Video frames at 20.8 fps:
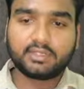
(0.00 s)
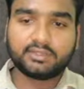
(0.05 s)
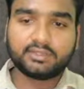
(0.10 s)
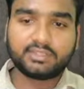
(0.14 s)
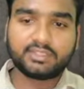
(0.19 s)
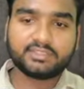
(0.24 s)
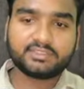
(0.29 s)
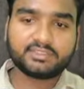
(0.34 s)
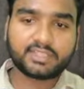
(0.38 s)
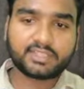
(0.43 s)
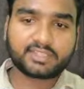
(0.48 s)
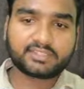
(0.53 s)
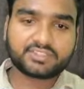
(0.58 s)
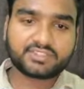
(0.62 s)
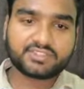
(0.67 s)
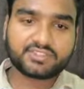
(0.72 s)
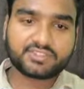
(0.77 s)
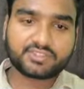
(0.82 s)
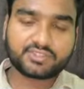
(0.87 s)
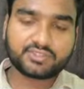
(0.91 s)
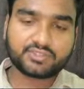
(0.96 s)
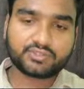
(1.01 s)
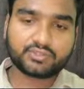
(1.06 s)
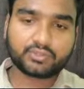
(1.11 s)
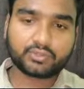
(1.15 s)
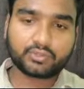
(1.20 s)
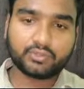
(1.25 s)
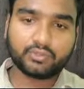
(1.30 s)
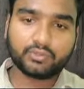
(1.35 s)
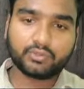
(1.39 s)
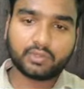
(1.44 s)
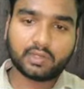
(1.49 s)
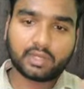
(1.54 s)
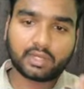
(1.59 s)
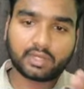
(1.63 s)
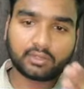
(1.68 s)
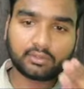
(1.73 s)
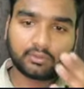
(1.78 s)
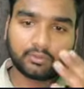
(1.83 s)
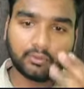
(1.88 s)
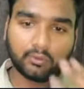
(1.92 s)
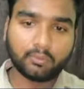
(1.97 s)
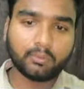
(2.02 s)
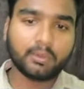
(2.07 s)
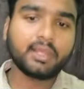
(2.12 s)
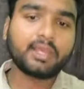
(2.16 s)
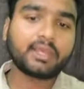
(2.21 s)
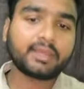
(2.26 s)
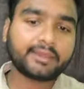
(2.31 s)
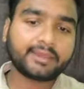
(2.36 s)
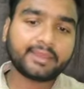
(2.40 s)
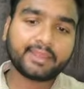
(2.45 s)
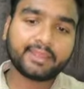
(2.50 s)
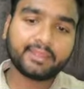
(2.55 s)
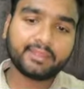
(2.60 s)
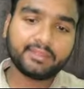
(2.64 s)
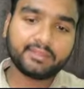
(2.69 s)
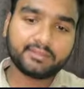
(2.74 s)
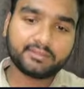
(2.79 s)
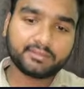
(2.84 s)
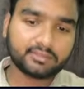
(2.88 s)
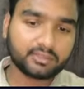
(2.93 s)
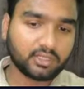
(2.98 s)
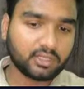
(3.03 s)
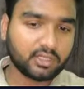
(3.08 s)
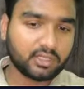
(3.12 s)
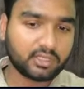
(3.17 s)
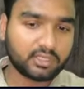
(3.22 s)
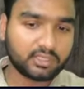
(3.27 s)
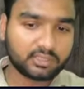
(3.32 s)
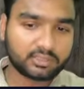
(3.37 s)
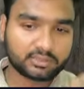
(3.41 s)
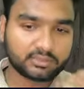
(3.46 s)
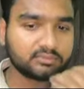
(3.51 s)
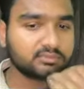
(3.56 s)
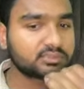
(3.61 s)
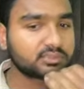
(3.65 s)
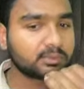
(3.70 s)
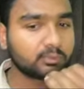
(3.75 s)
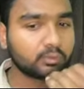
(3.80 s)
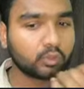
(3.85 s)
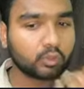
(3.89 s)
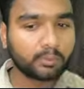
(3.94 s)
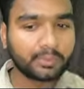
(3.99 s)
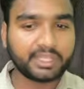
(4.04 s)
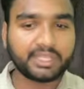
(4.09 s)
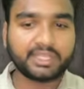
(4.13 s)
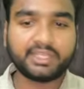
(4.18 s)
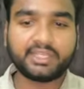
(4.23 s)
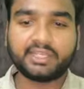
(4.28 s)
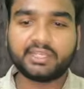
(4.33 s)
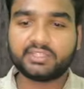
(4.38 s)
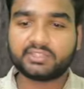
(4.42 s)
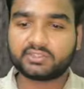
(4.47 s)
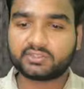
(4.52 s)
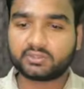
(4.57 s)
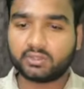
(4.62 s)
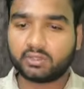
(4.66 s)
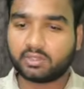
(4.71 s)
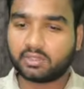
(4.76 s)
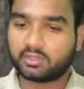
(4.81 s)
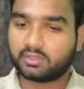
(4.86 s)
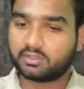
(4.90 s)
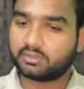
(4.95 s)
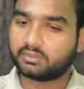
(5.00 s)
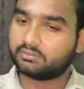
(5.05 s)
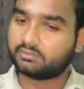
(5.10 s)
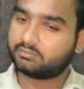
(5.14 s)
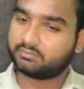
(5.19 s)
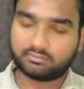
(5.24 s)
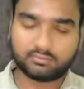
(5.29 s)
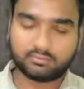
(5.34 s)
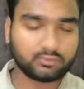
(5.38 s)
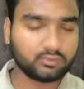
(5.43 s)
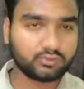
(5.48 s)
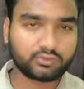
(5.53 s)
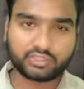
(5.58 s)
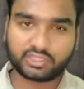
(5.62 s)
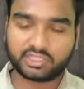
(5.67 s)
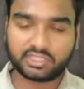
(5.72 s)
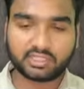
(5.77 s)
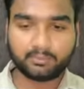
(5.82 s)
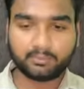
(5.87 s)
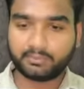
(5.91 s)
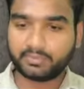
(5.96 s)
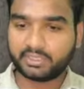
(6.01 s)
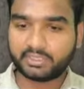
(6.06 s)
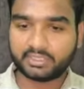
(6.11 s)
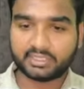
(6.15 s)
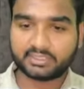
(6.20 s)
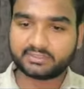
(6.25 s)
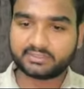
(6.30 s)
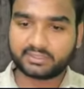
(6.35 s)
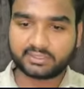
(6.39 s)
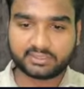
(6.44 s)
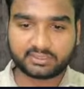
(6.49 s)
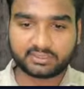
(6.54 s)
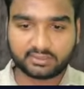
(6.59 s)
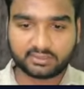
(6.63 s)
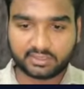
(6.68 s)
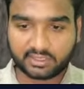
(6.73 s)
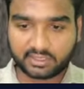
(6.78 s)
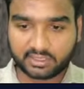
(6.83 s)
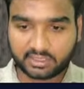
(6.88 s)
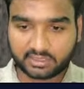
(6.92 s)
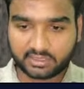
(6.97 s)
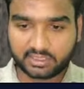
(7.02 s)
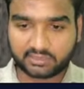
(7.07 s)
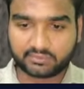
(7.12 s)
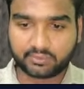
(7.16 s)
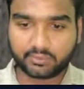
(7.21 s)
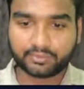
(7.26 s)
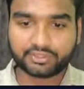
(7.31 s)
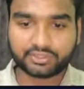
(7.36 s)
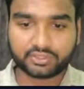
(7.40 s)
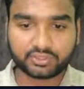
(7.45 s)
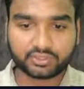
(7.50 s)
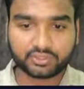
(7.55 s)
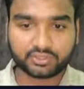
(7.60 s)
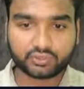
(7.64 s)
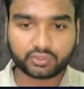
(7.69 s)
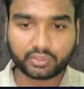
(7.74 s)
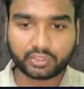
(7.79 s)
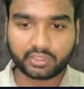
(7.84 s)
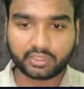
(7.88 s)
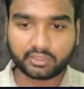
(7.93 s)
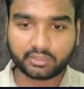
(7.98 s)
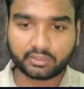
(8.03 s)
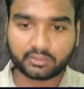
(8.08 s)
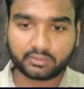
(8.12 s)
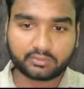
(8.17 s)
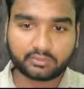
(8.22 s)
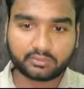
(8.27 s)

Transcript: this extension show you a global rank or some domain is or hosting company. That's it. The information is showing here.